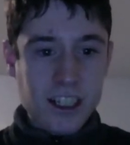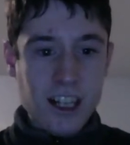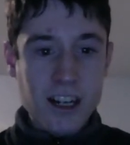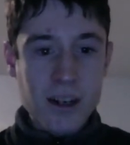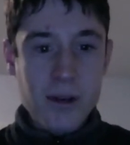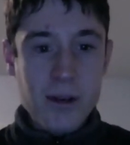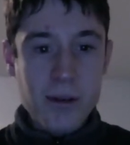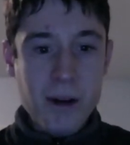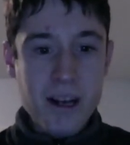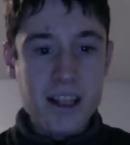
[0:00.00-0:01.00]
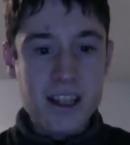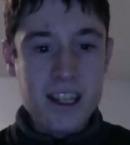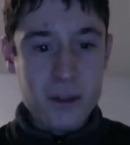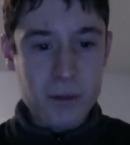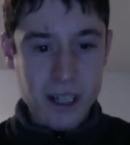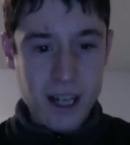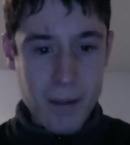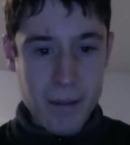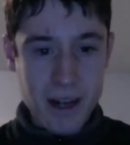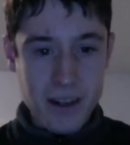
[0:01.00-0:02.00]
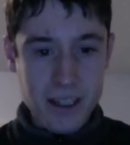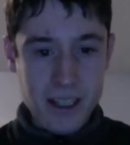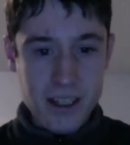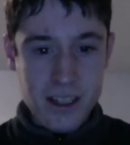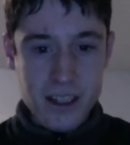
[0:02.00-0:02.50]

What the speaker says: I don't know why this one got pounded.